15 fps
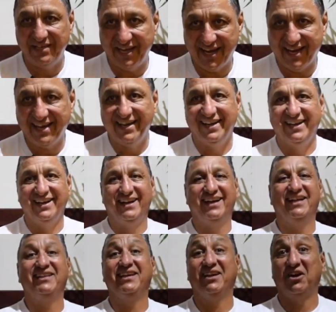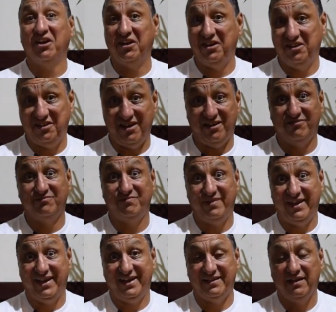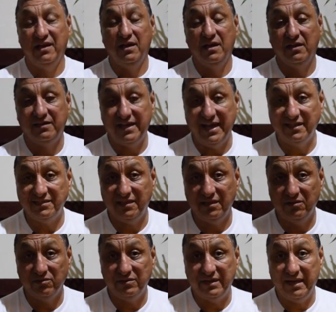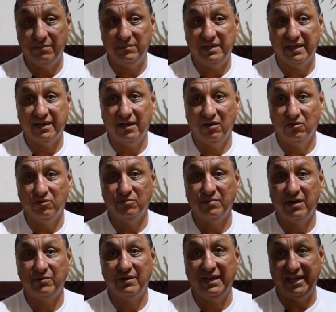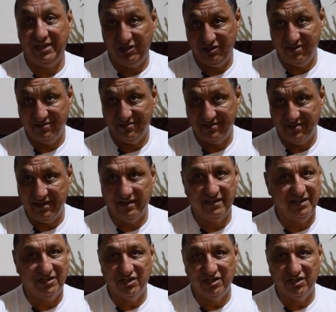dick, and they got it down pat. Dance, no damn dick, hello, my relations, and they